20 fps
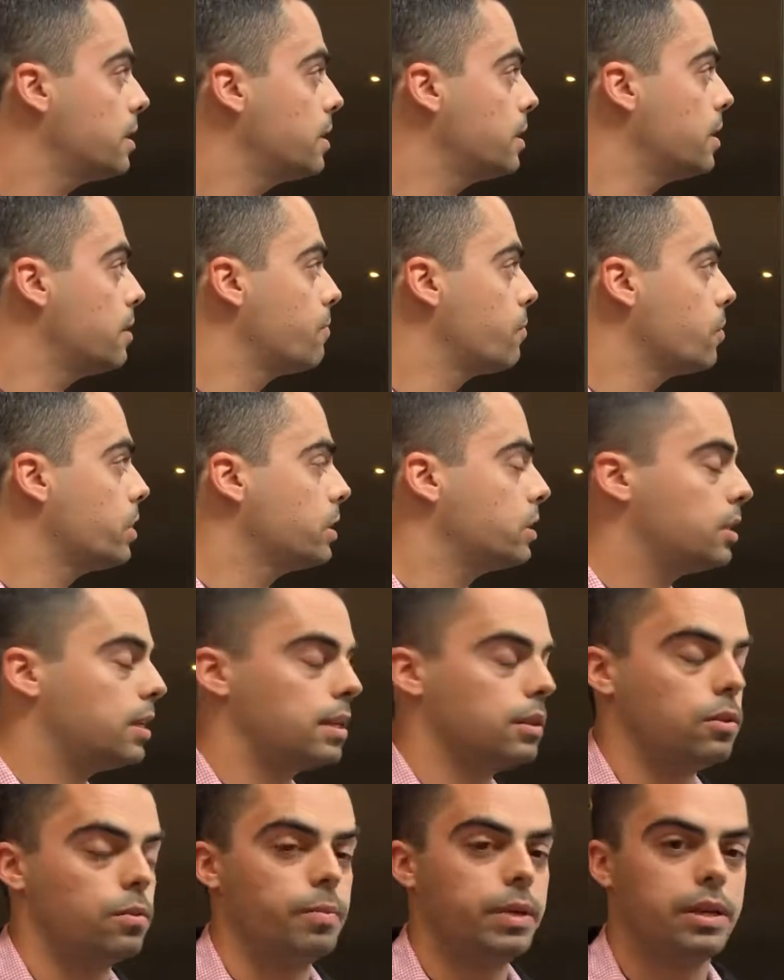
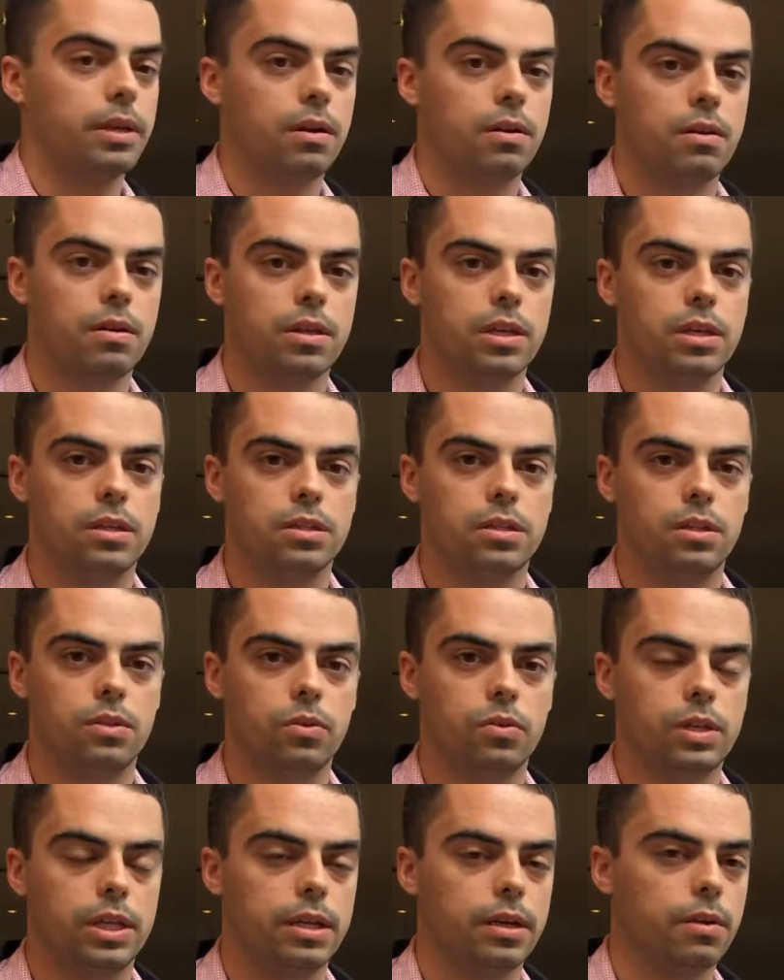Atomic Energy
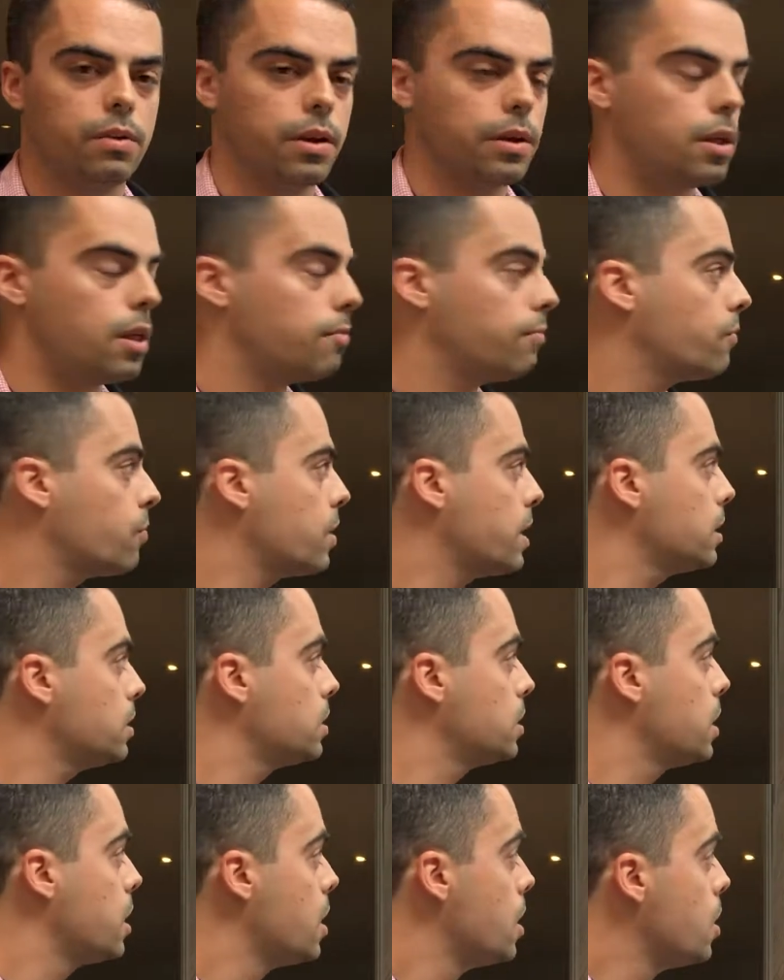Institute in Grenoble,
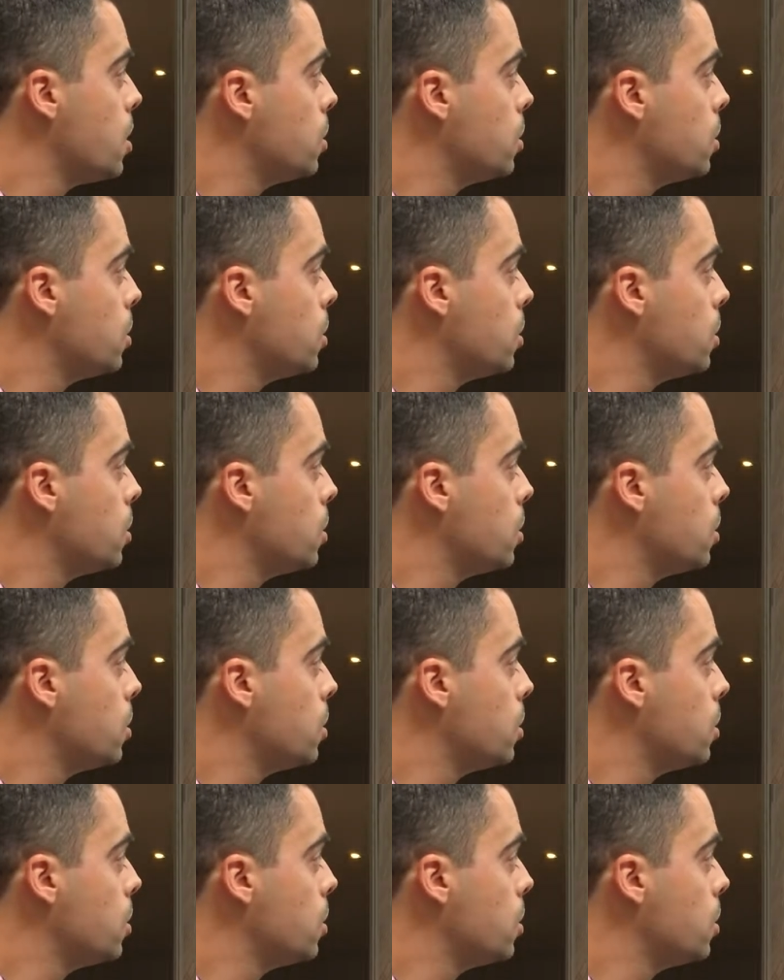France.